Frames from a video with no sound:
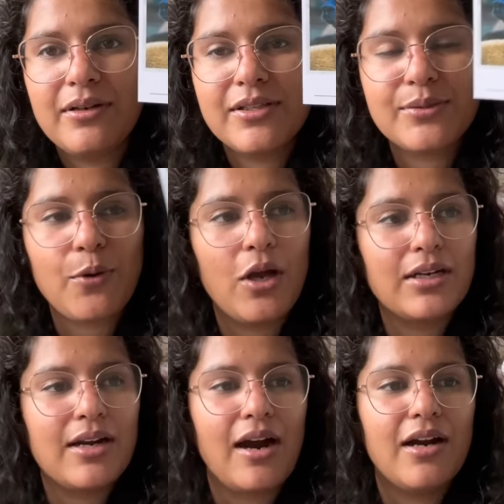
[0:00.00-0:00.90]
small
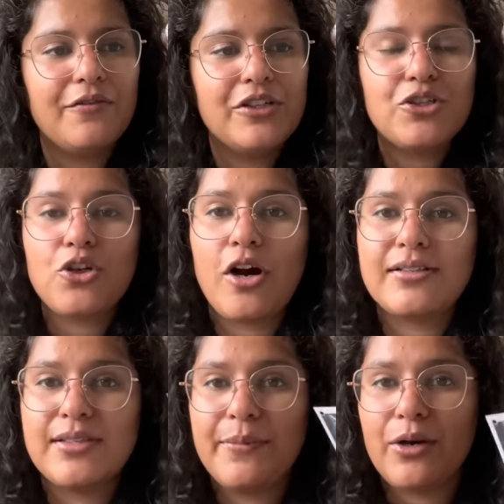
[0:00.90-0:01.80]
card which
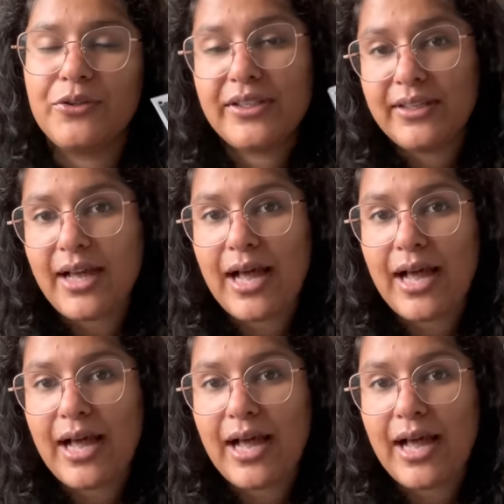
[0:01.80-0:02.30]
talks about the